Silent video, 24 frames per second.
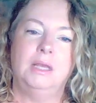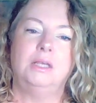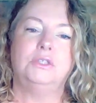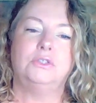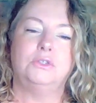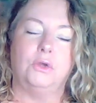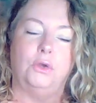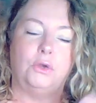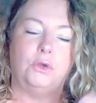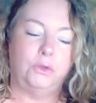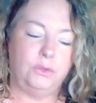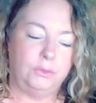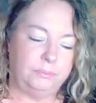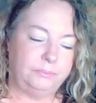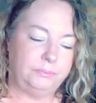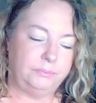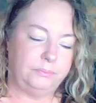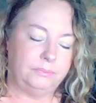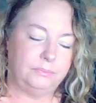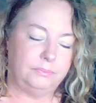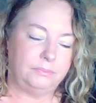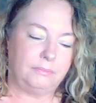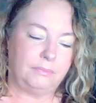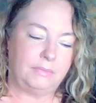So
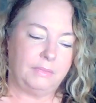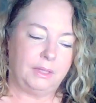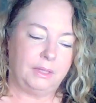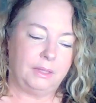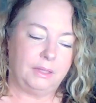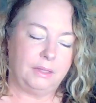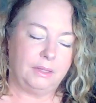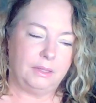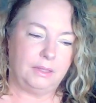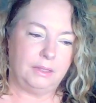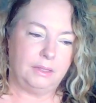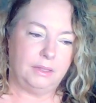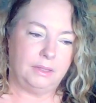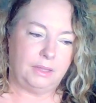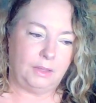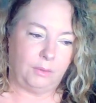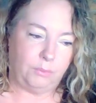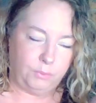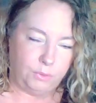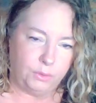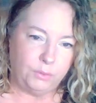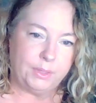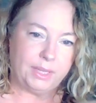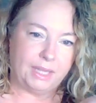they
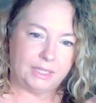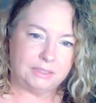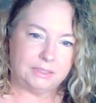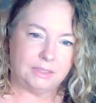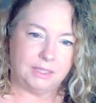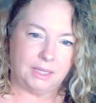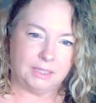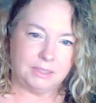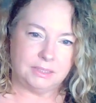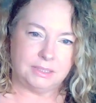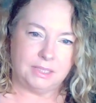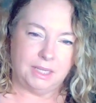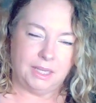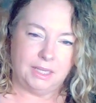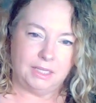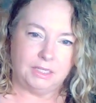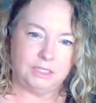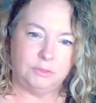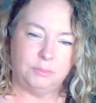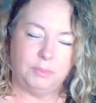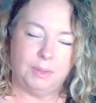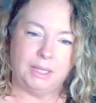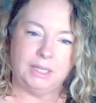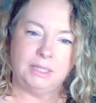will get to that
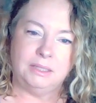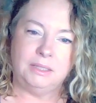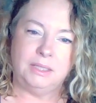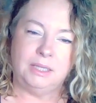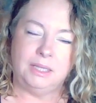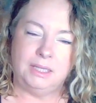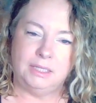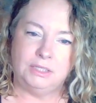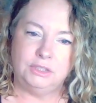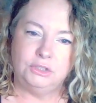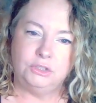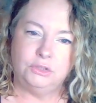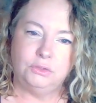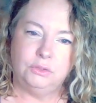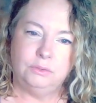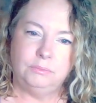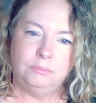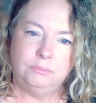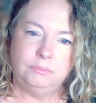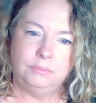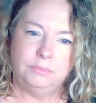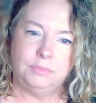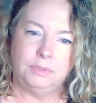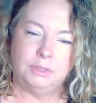stage, but in the
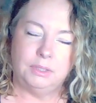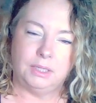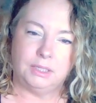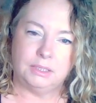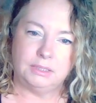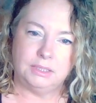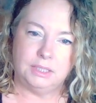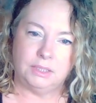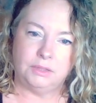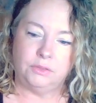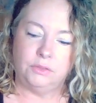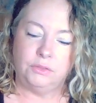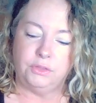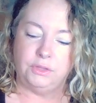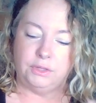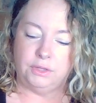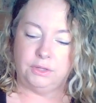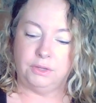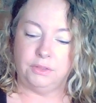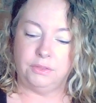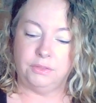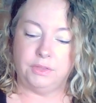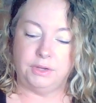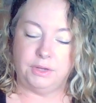interim, like I said,
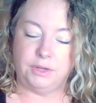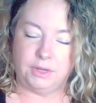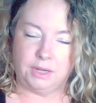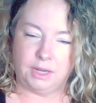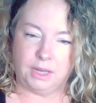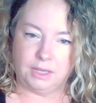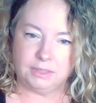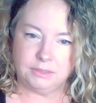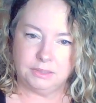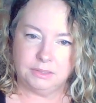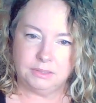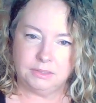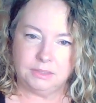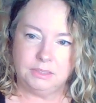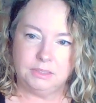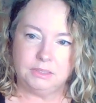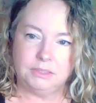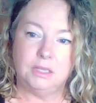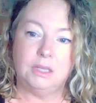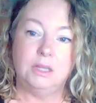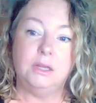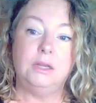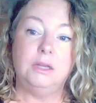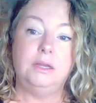the, the
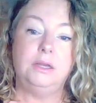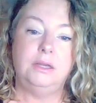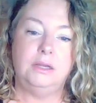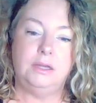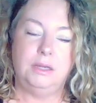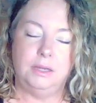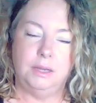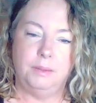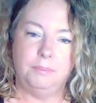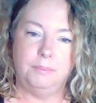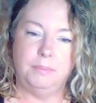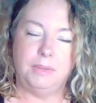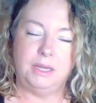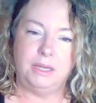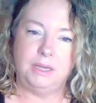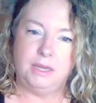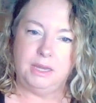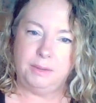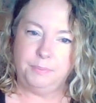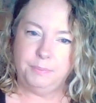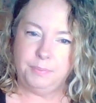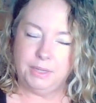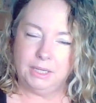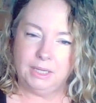narcissist
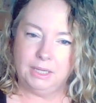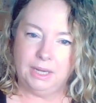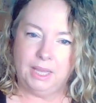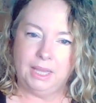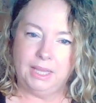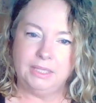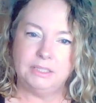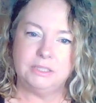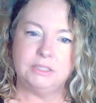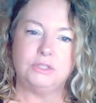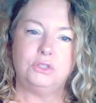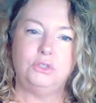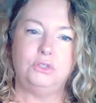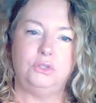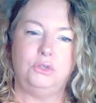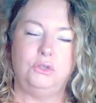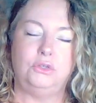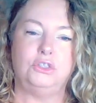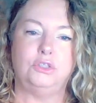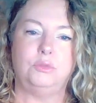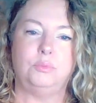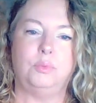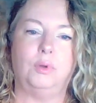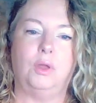manipulates the
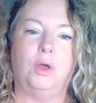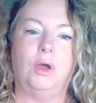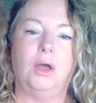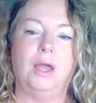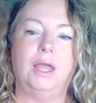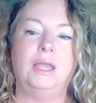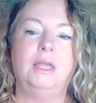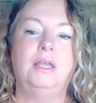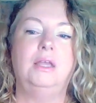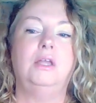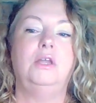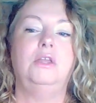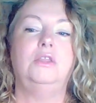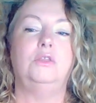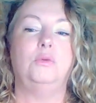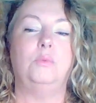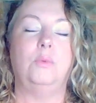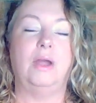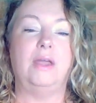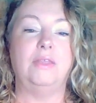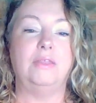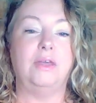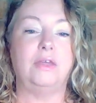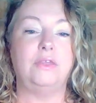new supply, the
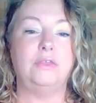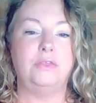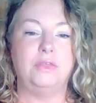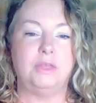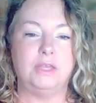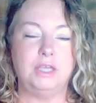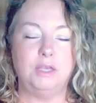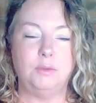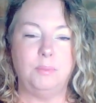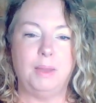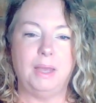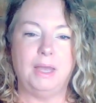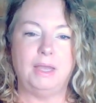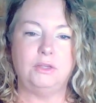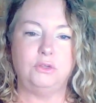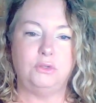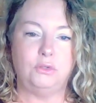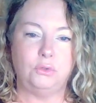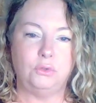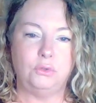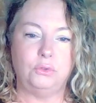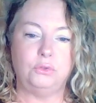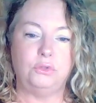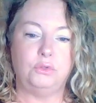way they think about
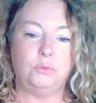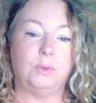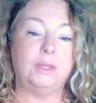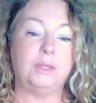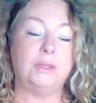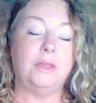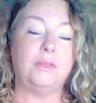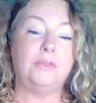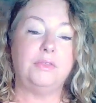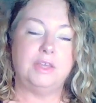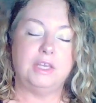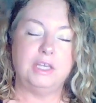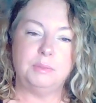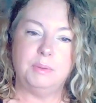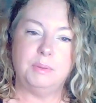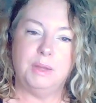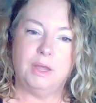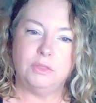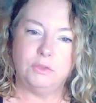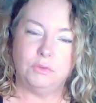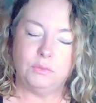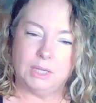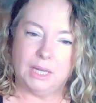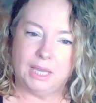you, the way they think
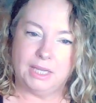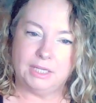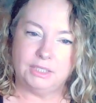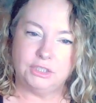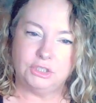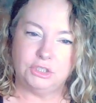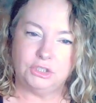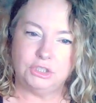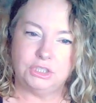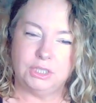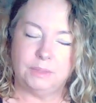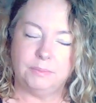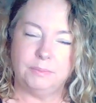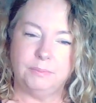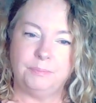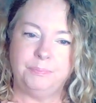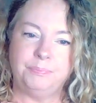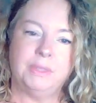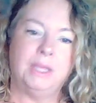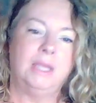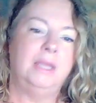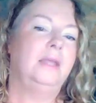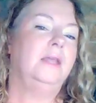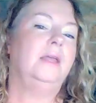about the relationship.
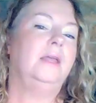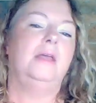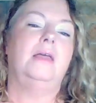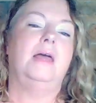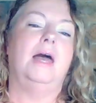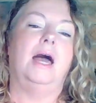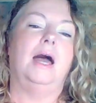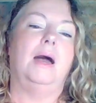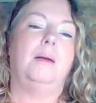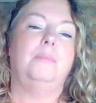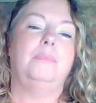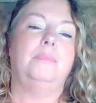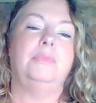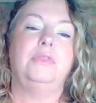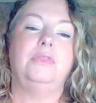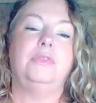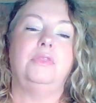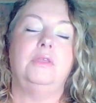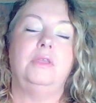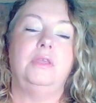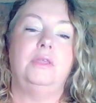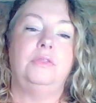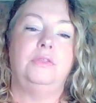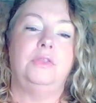
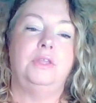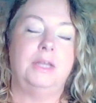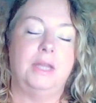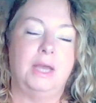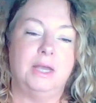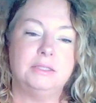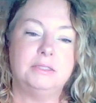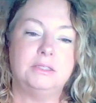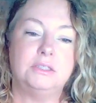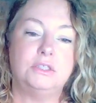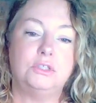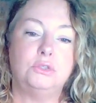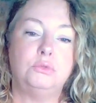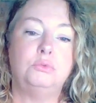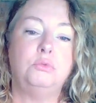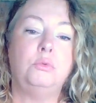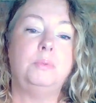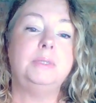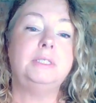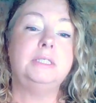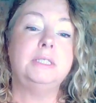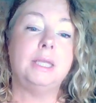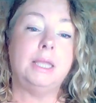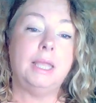Um, the narcissist will
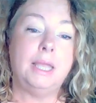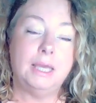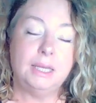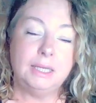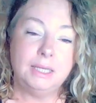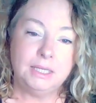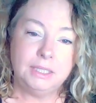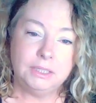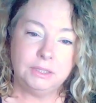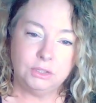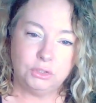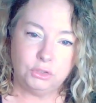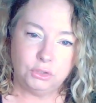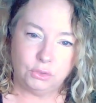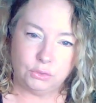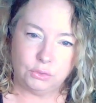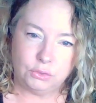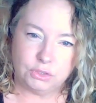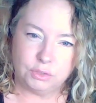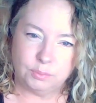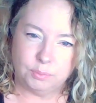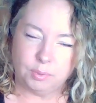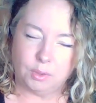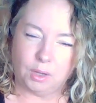be telling the new
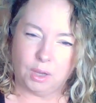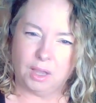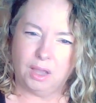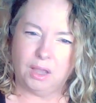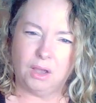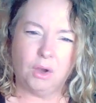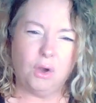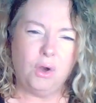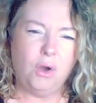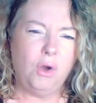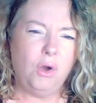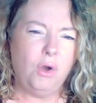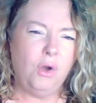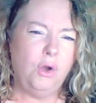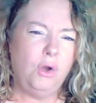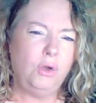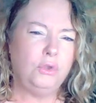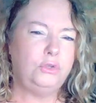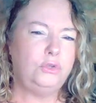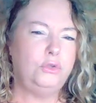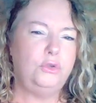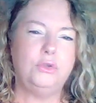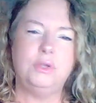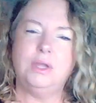supply, "Oh,
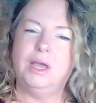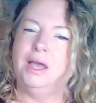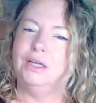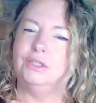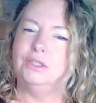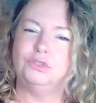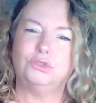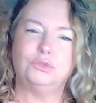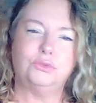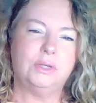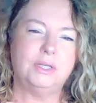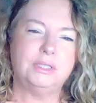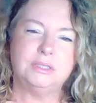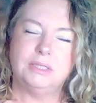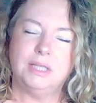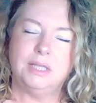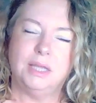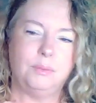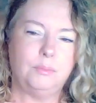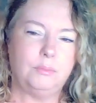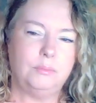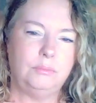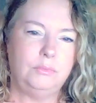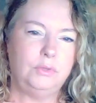you can't trust
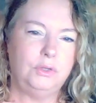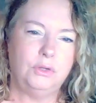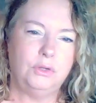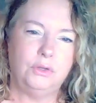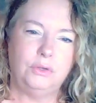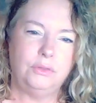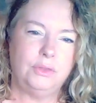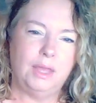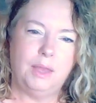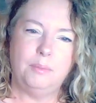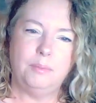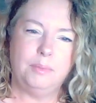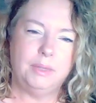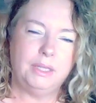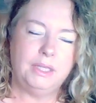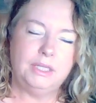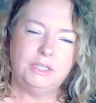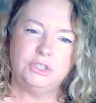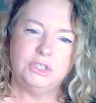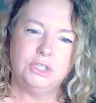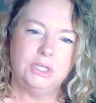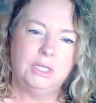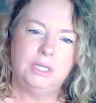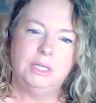that, you know, that
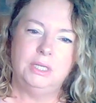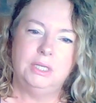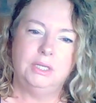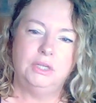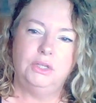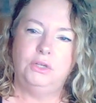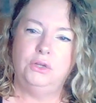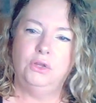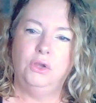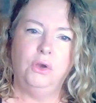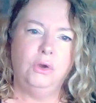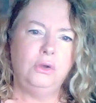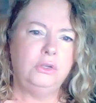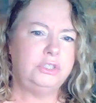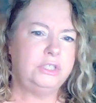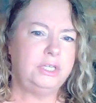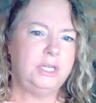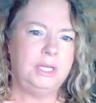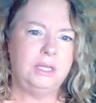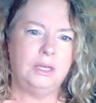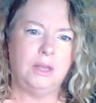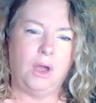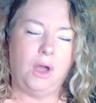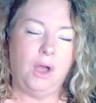bitch. You know, oh,
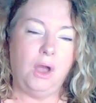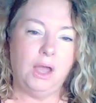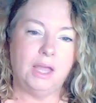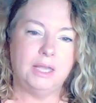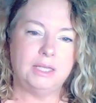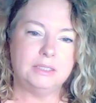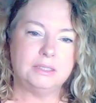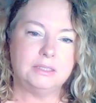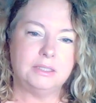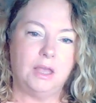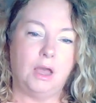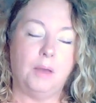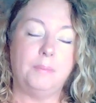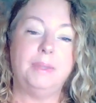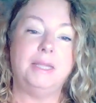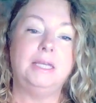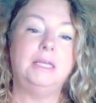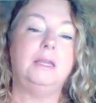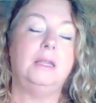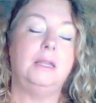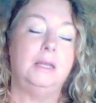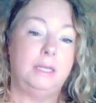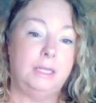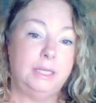she lies." I
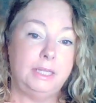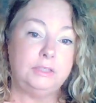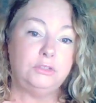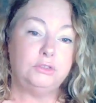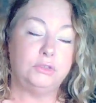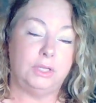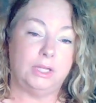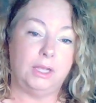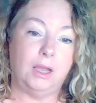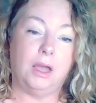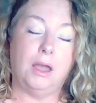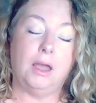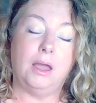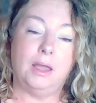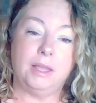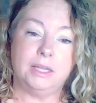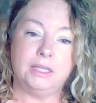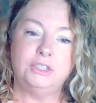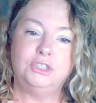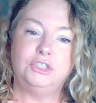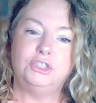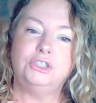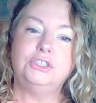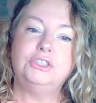mean, literally, I, I
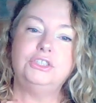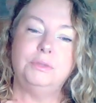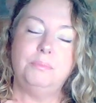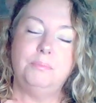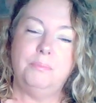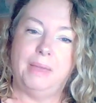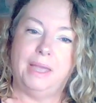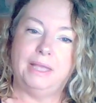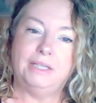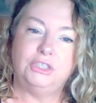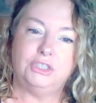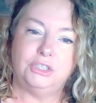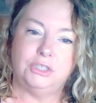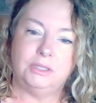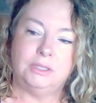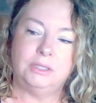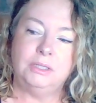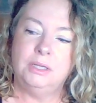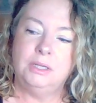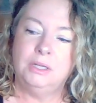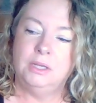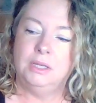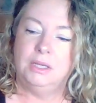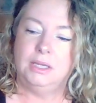could just
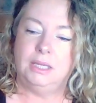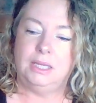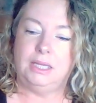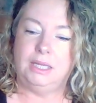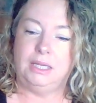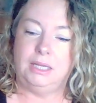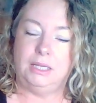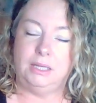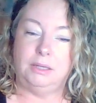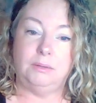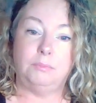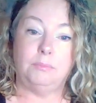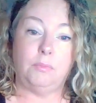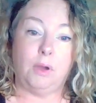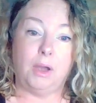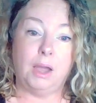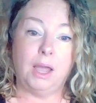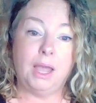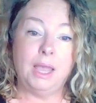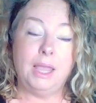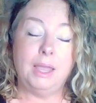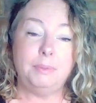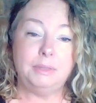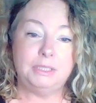imagine. In
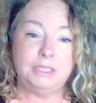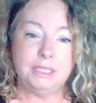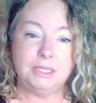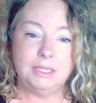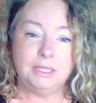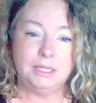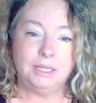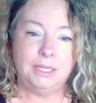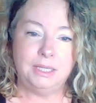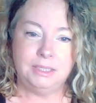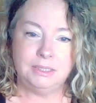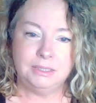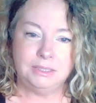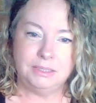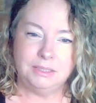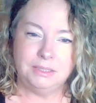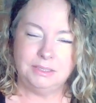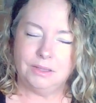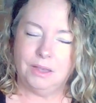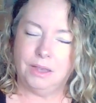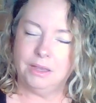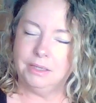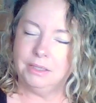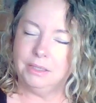my particular
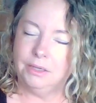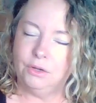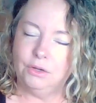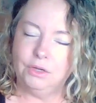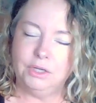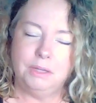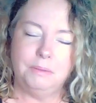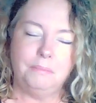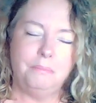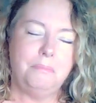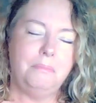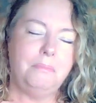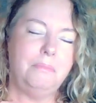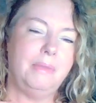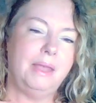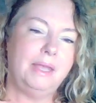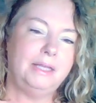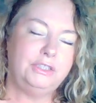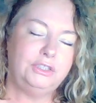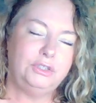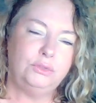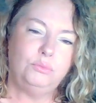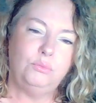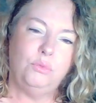instance, I could only
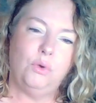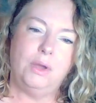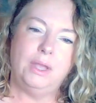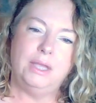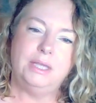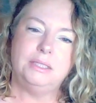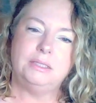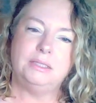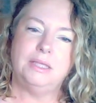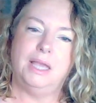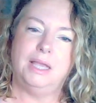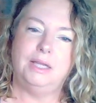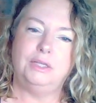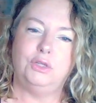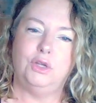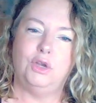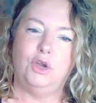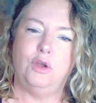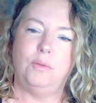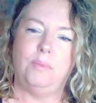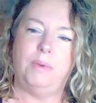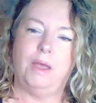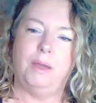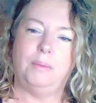imagine what he's saying to
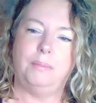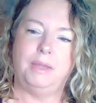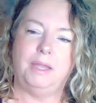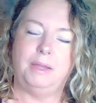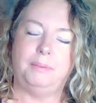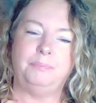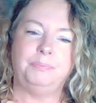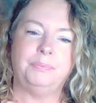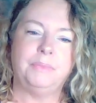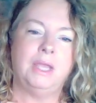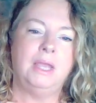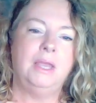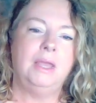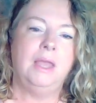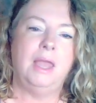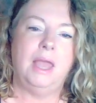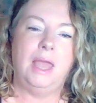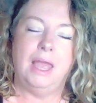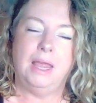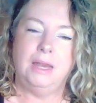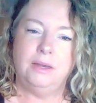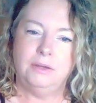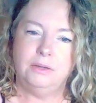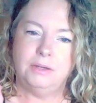her about me,
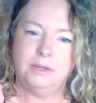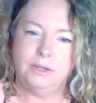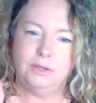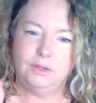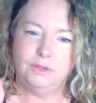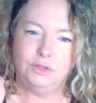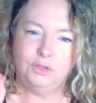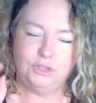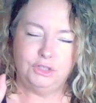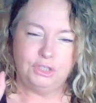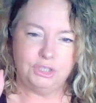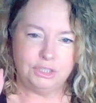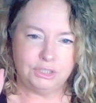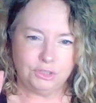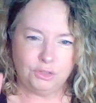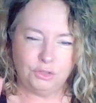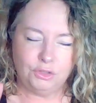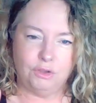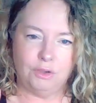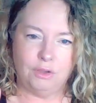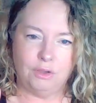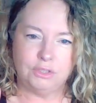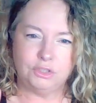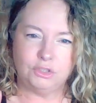and you just got
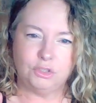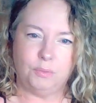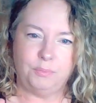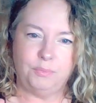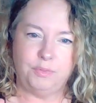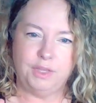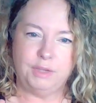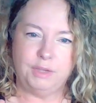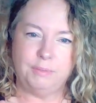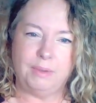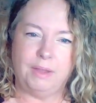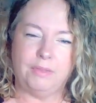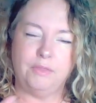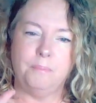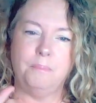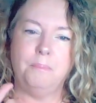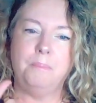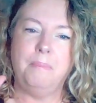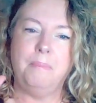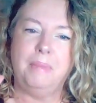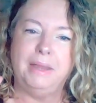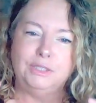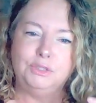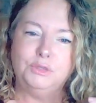to stop and think about the
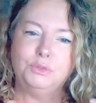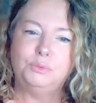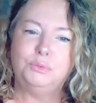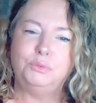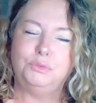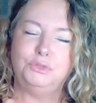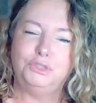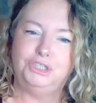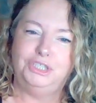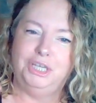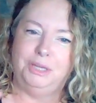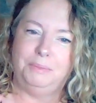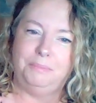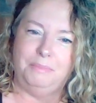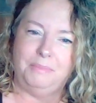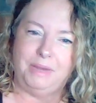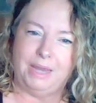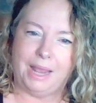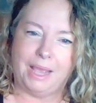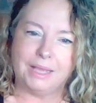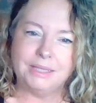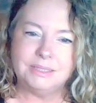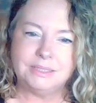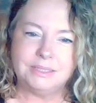mental
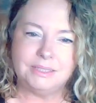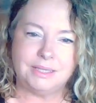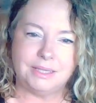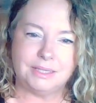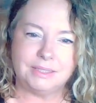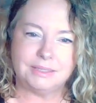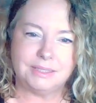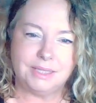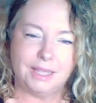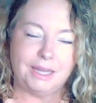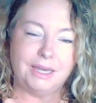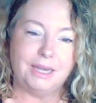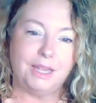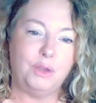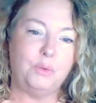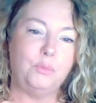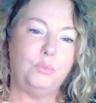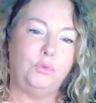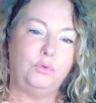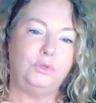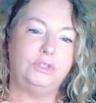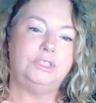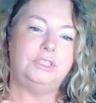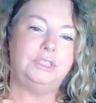gymnastics that it
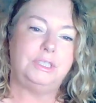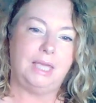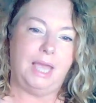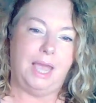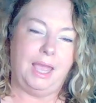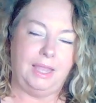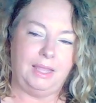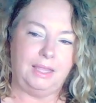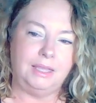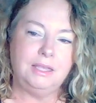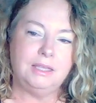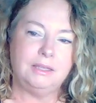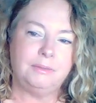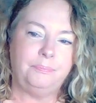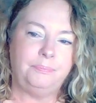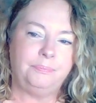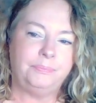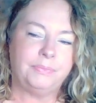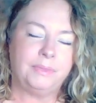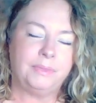would take